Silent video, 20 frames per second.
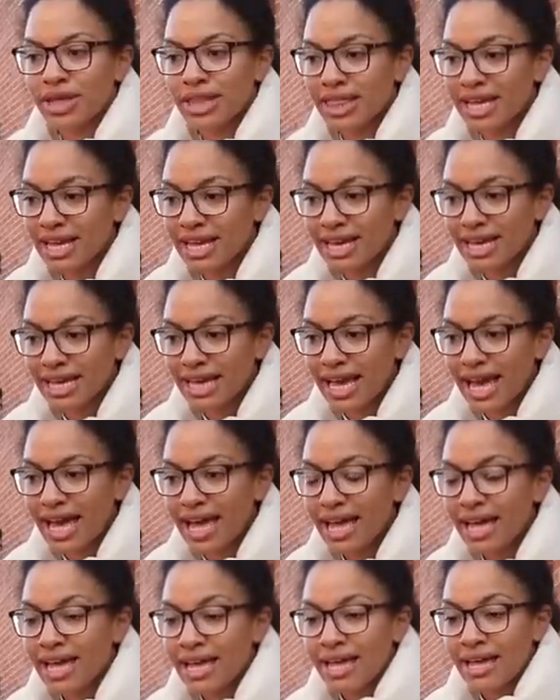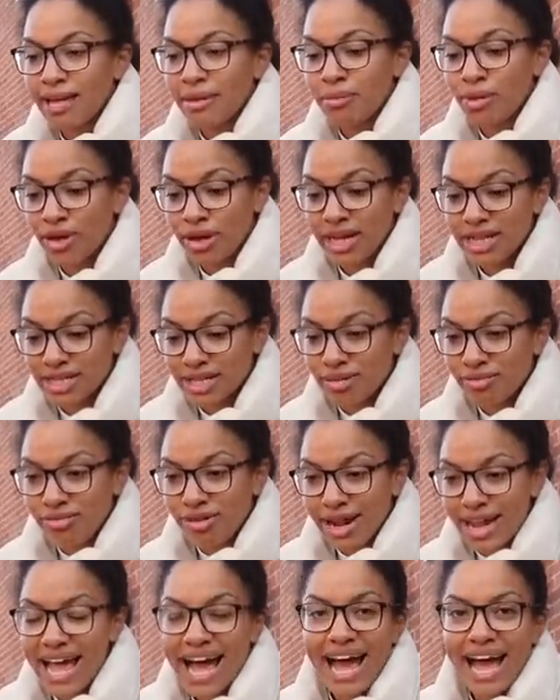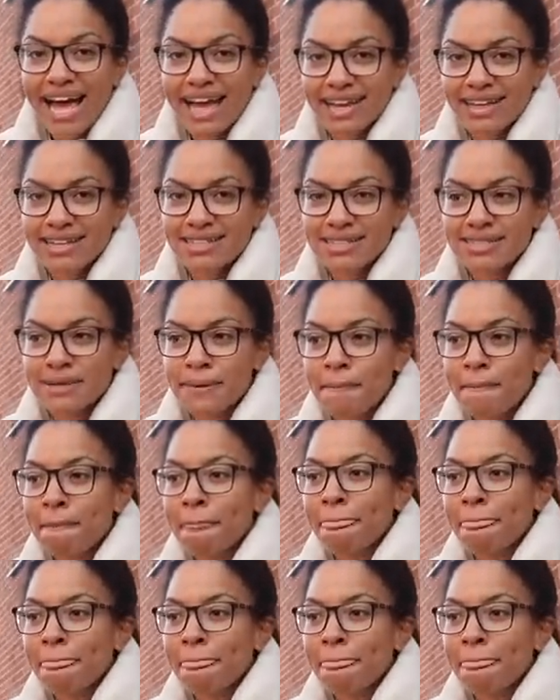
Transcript: Are they going to get put into the right hands?